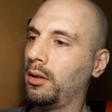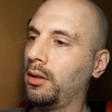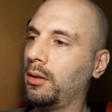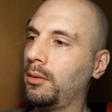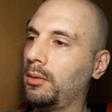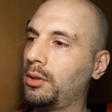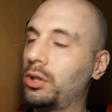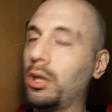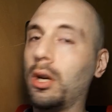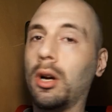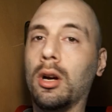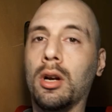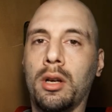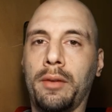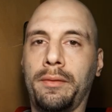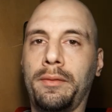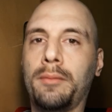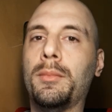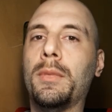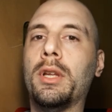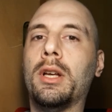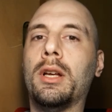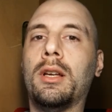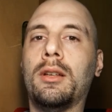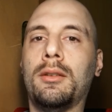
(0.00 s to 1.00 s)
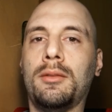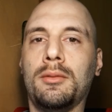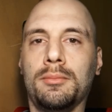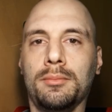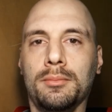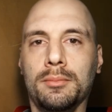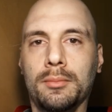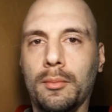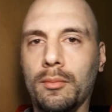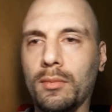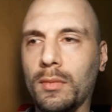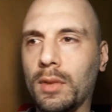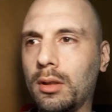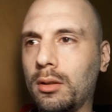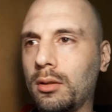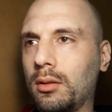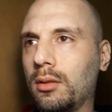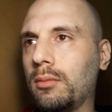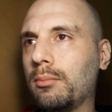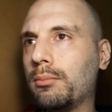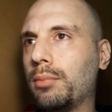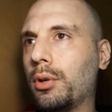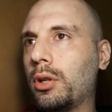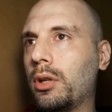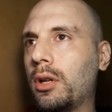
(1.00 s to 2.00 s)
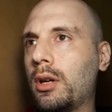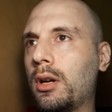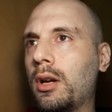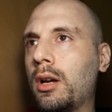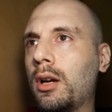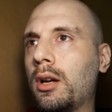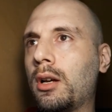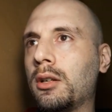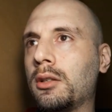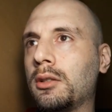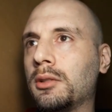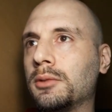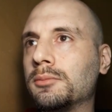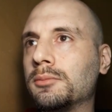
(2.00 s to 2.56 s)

Sorry if I'm not. But